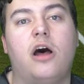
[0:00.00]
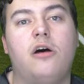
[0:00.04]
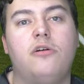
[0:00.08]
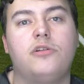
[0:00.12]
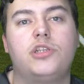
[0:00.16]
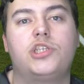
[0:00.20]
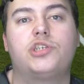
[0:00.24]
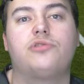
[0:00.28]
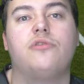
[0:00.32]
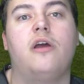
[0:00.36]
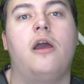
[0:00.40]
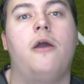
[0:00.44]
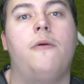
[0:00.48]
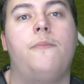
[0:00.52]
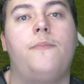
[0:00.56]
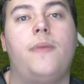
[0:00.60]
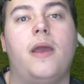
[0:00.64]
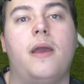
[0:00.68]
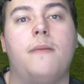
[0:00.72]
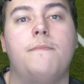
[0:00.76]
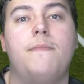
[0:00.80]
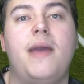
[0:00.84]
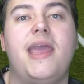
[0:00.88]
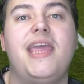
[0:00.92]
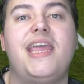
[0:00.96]
Alter it a
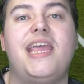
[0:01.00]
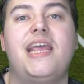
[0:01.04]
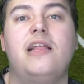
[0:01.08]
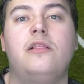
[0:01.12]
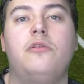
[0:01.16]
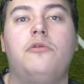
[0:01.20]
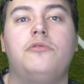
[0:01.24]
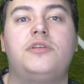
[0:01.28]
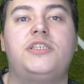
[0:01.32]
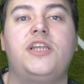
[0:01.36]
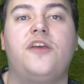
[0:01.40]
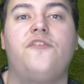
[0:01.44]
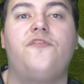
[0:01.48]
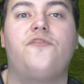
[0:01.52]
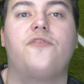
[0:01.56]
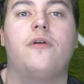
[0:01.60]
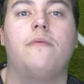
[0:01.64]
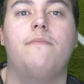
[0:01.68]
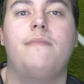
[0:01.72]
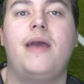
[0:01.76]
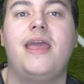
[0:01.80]
bit. Make it look different.